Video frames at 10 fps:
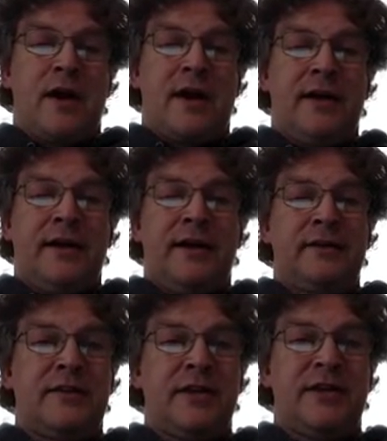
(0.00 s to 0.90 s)

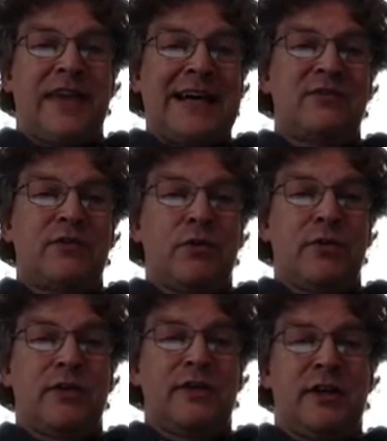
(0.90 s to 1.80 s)
And that's going
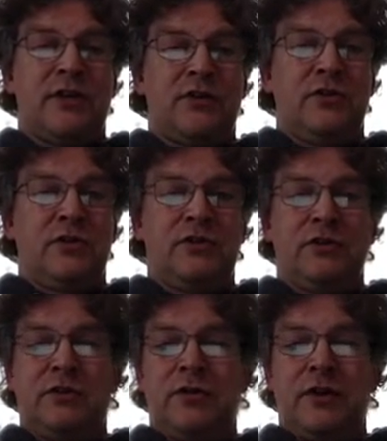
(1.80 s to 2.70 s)
to take you
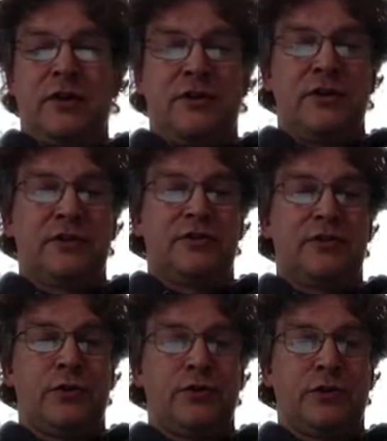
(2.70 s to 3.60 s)
to this
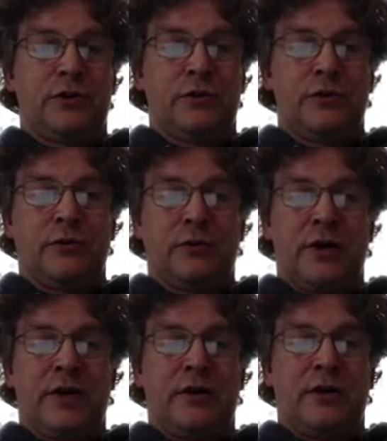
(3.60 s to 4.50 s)
folder
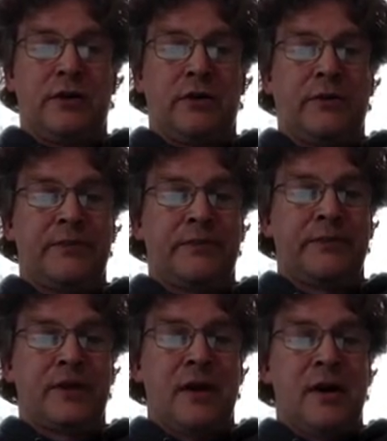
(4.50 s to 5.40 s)
right here.
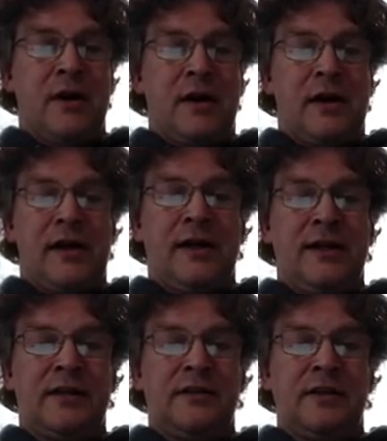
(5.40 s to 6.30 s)

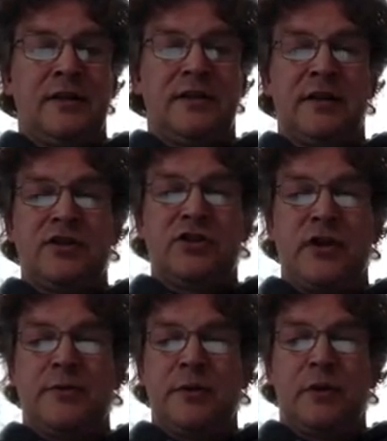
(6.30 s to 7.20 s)
And essentially
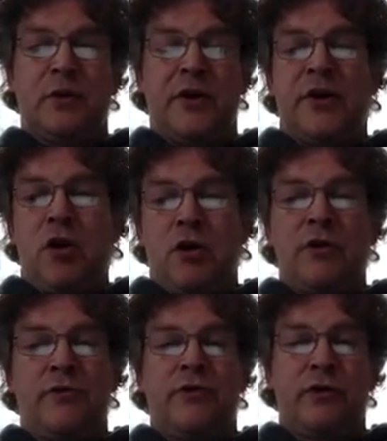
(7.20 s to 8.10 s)
I'm going to be running all
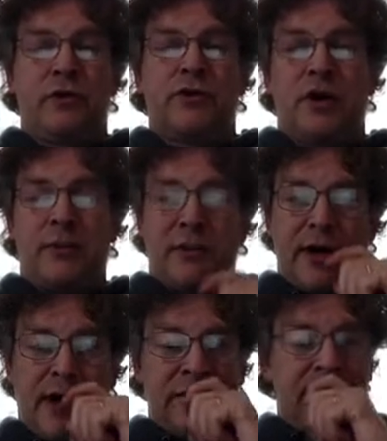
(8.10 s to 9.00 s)
of Photoshop
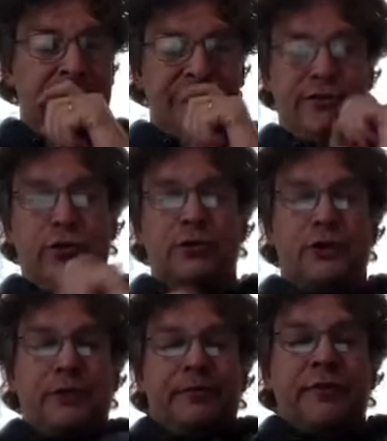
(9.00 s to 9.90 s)
out of this folder.